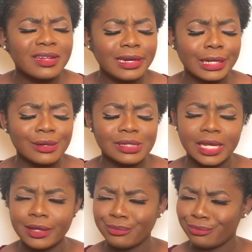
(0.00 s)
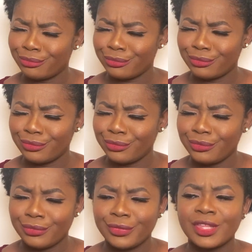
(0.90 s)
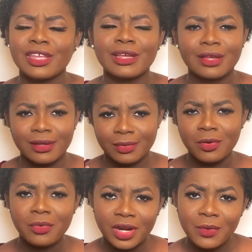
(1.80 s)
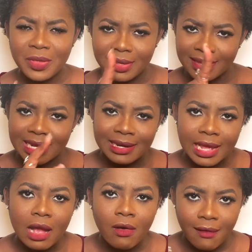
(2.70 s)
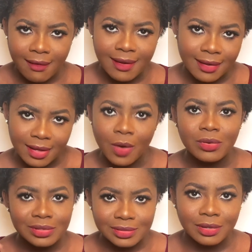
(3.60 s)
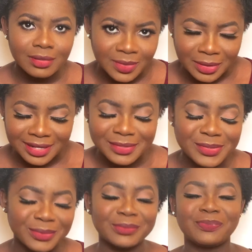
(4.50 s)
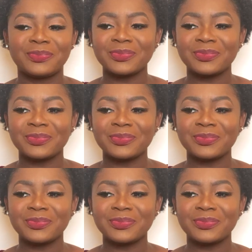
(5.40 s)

Then again, I was like, don't worry, when you get there, call her. I want to talk to her. So